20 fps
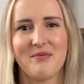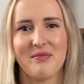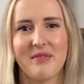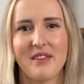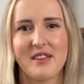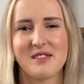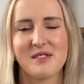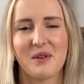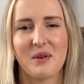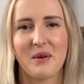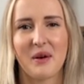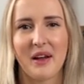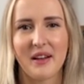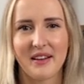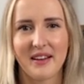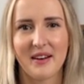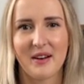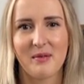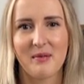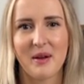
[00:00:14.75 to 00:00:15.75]
So a
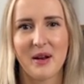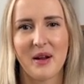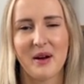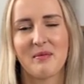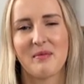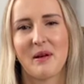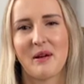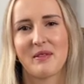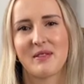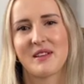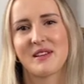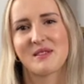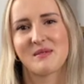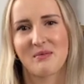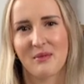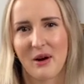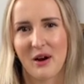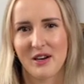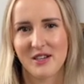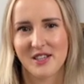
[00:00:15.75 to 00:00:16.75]
little bit about this
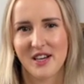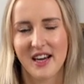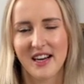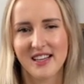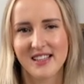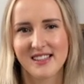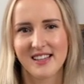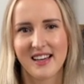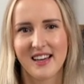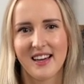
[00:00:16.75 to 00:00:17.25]
project.